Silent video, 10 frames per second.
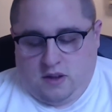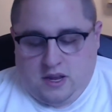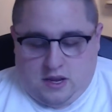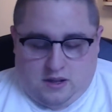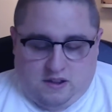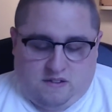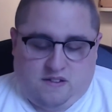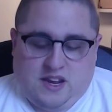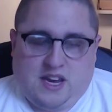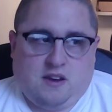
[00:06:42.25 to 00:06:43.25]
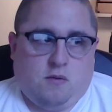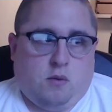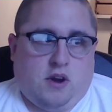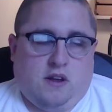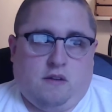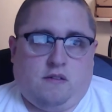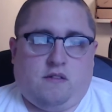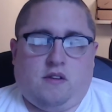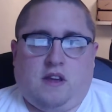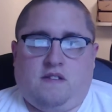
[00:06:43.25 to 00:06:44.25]
This deck was
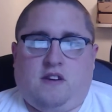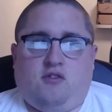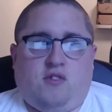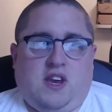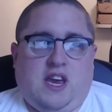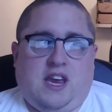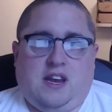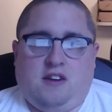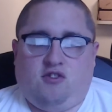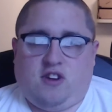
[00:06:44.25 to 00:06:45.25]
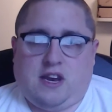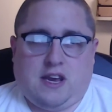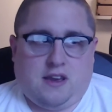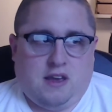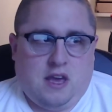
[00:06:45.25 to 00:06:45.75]
essentially a ninja deck.